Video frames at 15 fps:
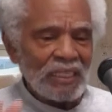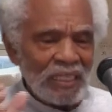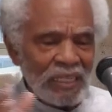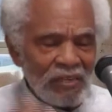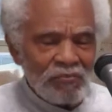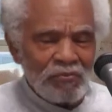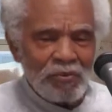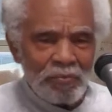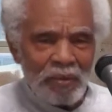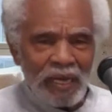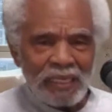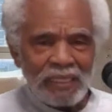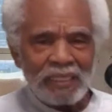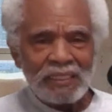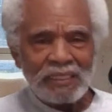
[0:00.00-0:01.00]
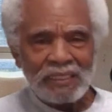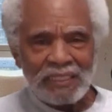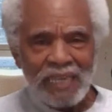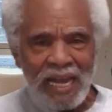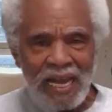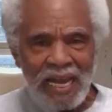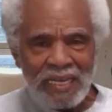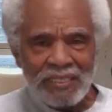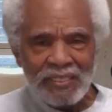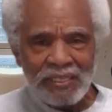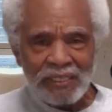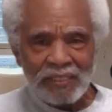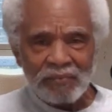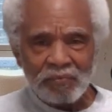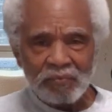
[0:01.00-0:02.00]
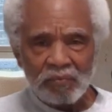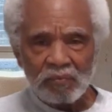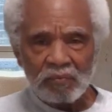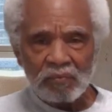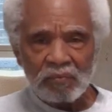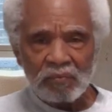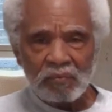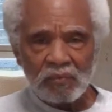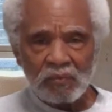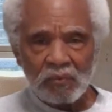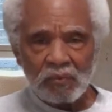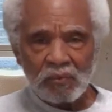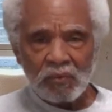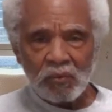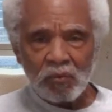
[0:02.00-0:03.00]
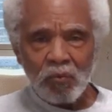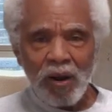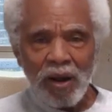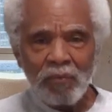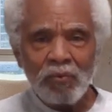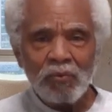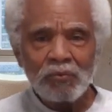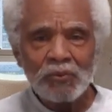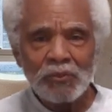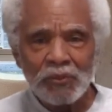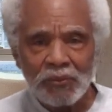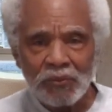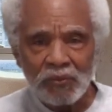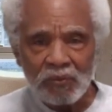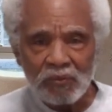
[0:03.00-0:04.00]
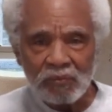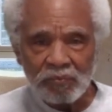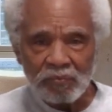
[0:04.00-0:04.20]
everybody has signed it. Why won't you?"